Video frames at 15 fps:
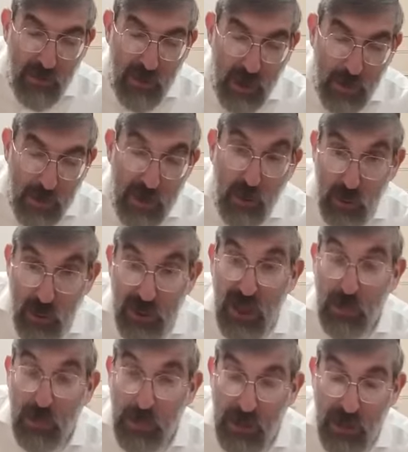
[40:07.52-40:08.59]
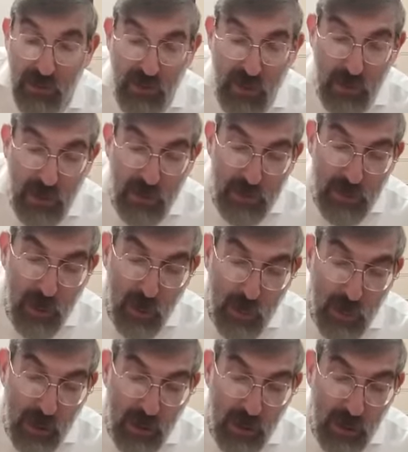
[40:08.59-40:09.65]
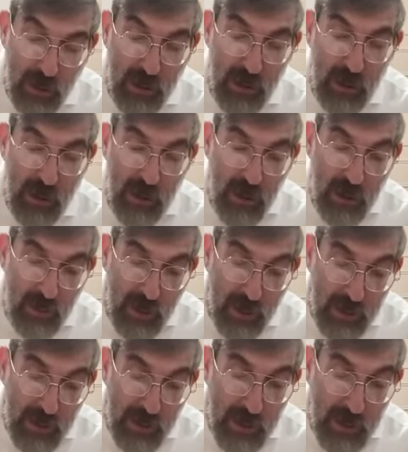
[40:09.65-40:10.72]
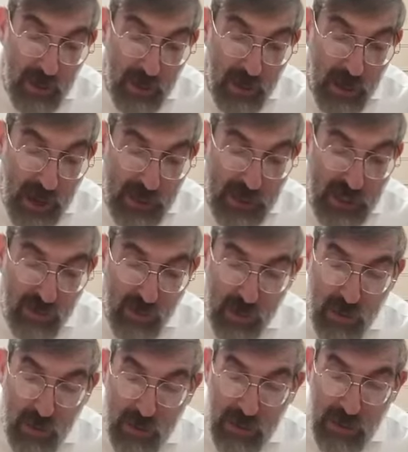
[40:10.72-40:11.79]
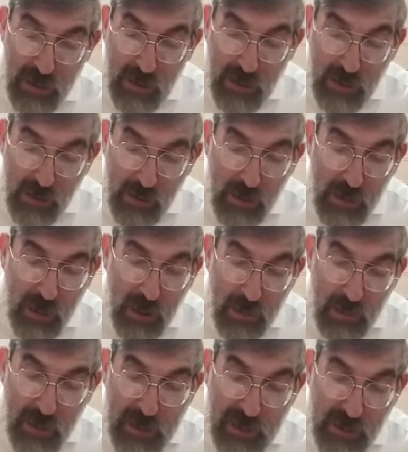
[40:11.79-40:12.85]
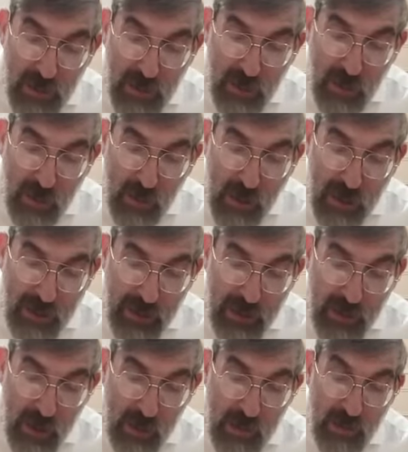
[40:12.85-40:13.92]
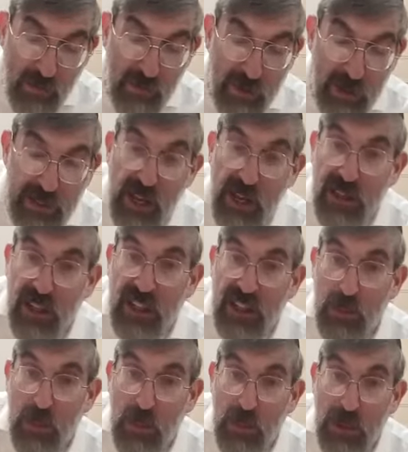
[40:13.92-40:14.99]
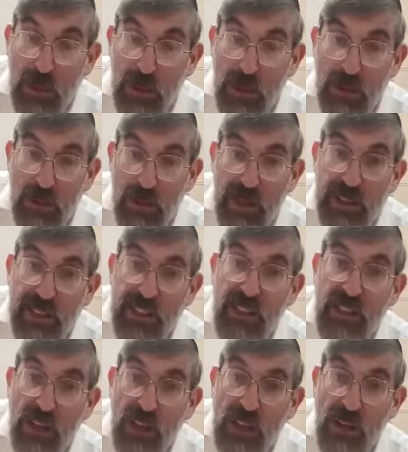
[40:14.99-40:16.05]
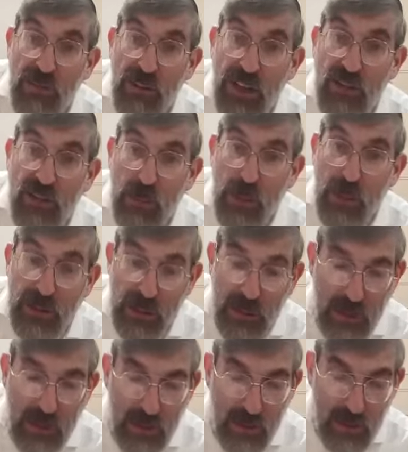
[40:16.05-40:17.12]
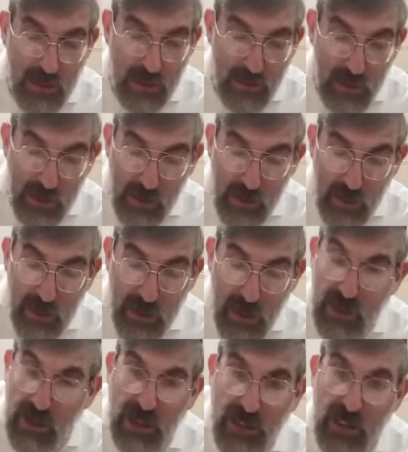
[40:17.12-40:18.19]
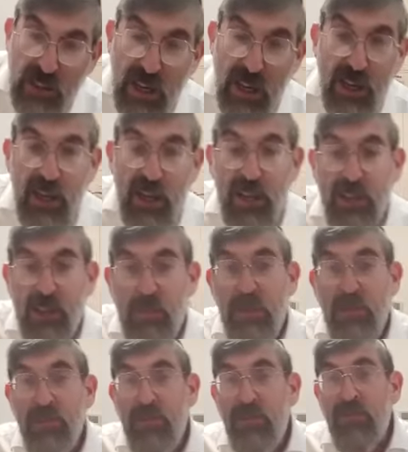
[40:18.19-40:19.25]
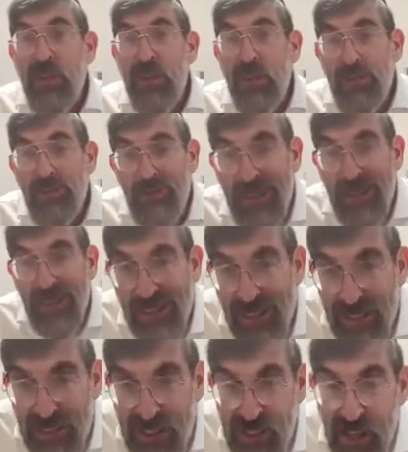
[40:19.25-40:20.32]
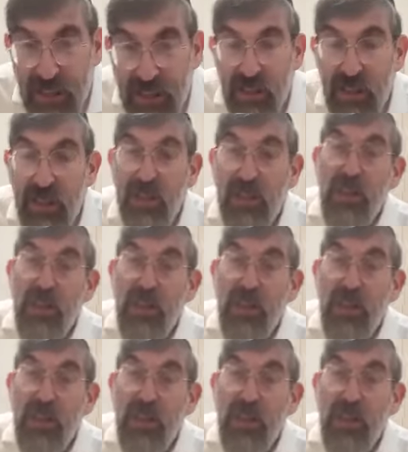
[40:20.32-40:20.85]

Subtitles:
The Rebbe, who learned that Bia from Ubala, right? Hai Svara Minolahu. Where does he know that what? That an Amar Riyah is not Nixus Mabia? Since he doesn't have an extra pasuk, right? Let me restate.